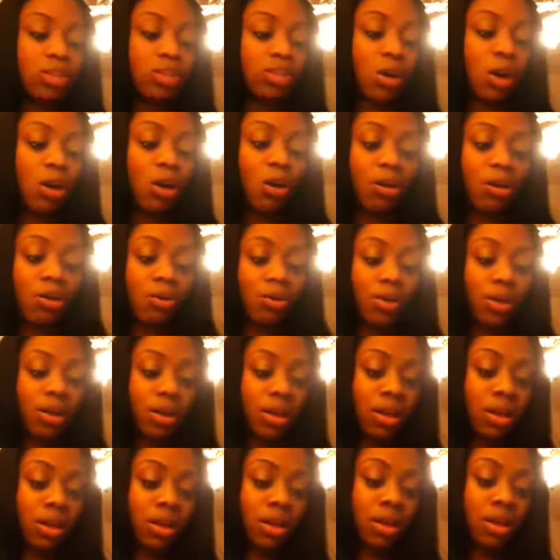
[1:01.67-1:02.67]
So
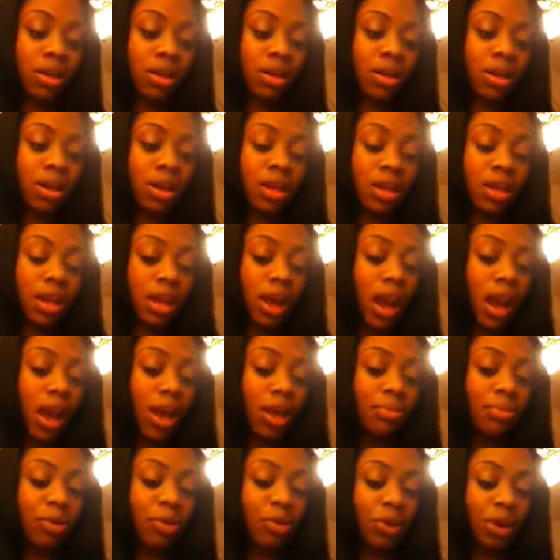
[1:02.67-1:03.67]

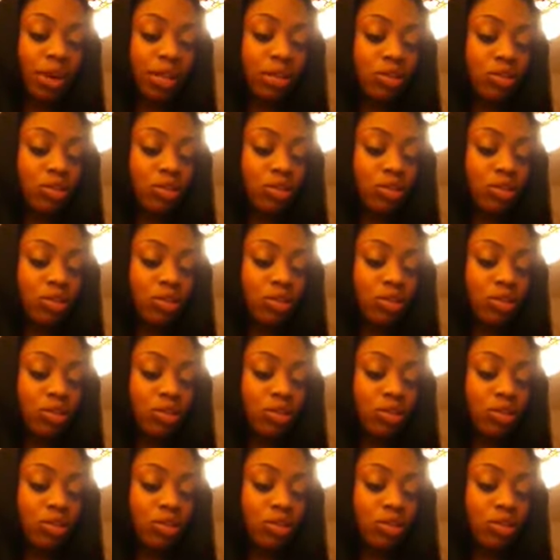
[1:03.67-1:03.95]
I am going